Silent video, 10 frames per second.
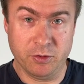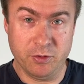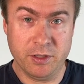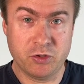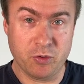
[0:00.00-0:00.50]
the
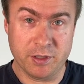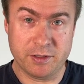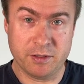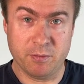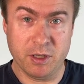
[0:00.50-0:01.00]

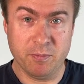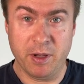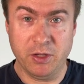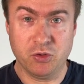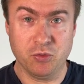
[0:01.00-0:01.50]
interest being
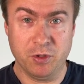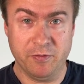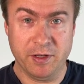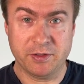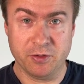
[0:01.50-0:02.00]
paid to
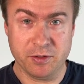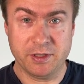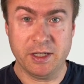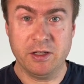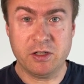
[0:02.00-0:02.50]

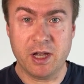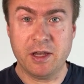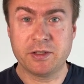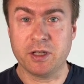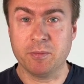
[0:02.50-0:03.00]
investors in
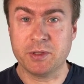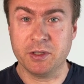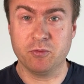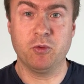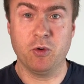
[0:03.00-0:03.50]
case
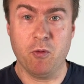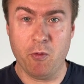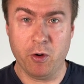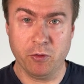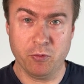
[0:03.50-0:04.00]
something would go
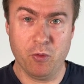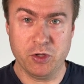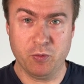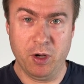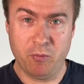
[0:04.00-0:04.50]
wrong
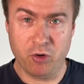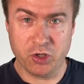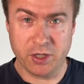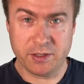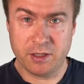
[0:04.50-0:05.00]
with one
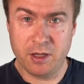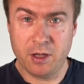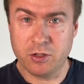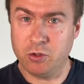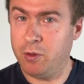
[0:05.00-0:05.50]
project.
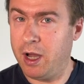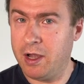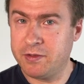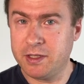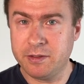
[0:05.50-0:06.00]
So
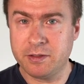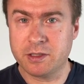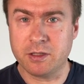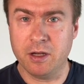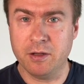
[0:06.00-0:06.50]
I've seen
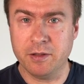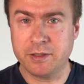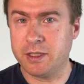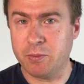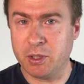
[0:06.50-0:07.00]

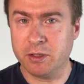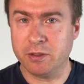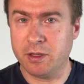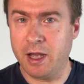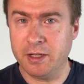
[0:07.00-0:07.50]

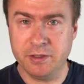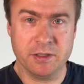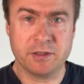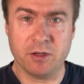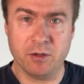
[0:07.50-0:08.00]
similar
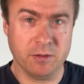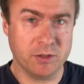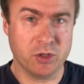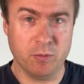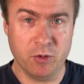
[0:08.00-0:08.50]
ideas on
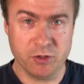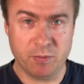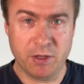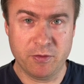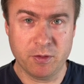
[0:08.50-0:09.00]
some other
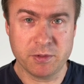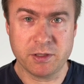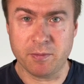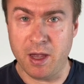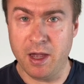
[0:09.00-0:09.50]

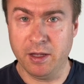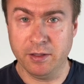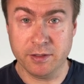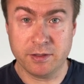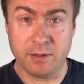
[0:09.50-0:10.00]
platforms,
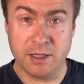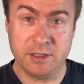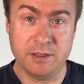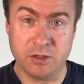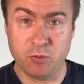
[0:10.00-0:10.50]
and I
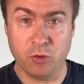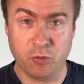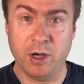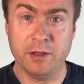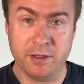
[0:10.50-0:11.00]
think that worked
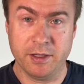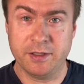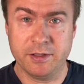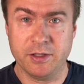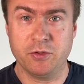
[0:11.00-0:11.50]
well, and I
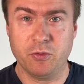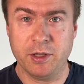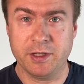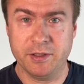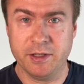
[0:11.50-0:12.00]
think that's a
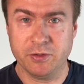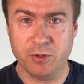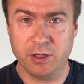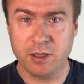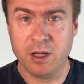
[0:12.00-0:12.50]
great idea as
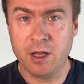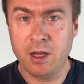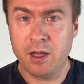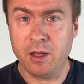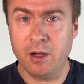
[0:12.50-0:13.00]
well.
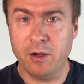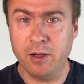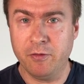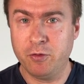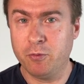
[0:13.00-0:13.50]

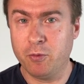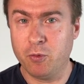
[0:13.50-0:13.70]
If you